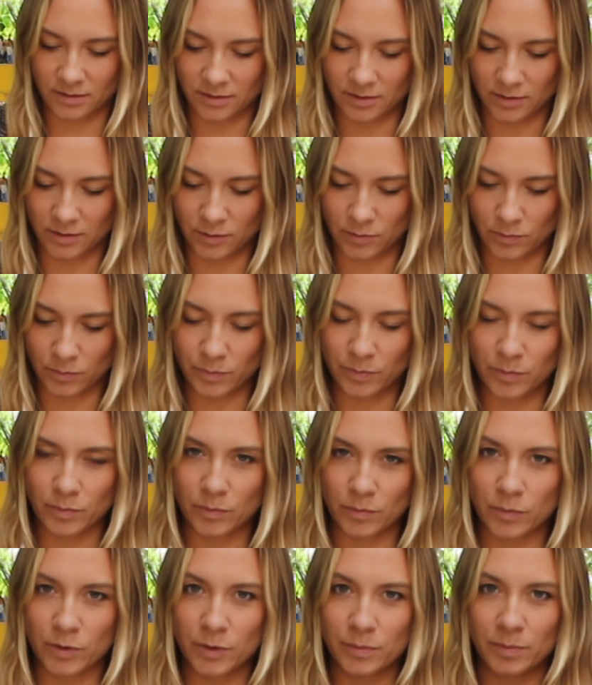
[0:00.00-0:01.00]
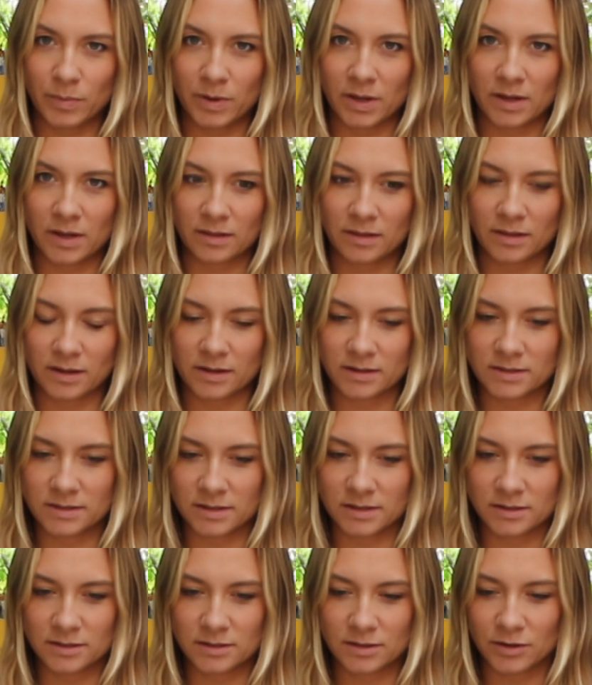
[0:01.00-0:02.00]
You repeat this
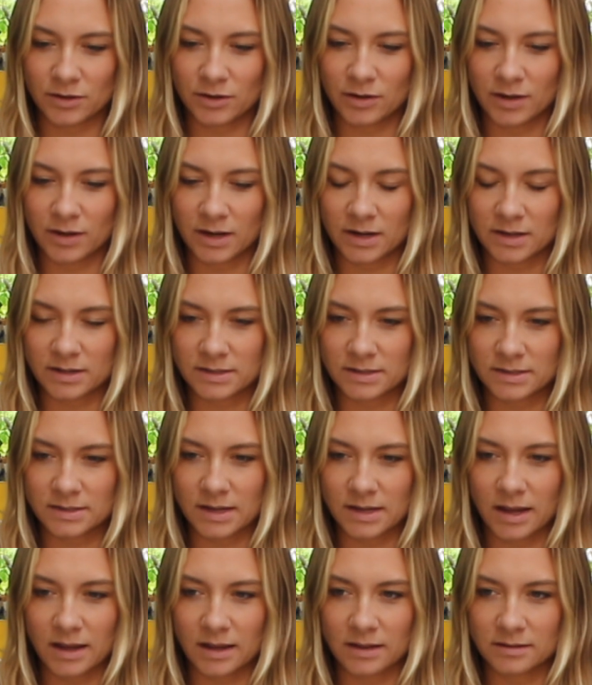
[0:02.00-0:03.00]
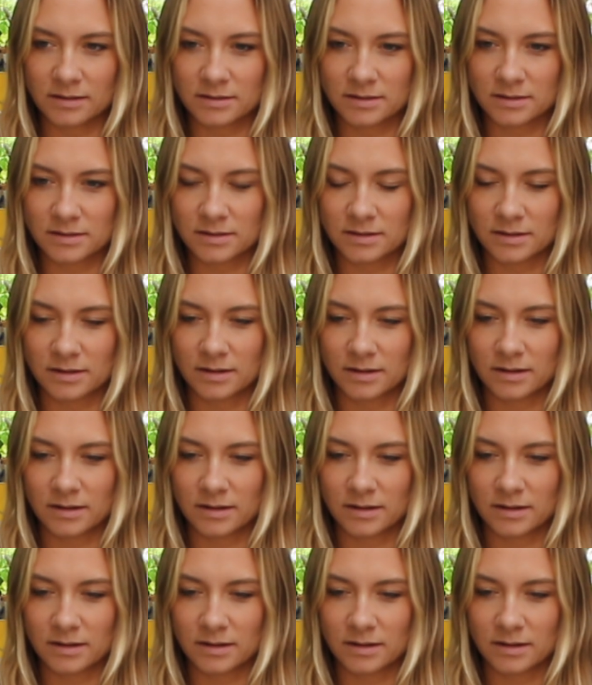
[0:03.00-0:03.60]
until you get a sense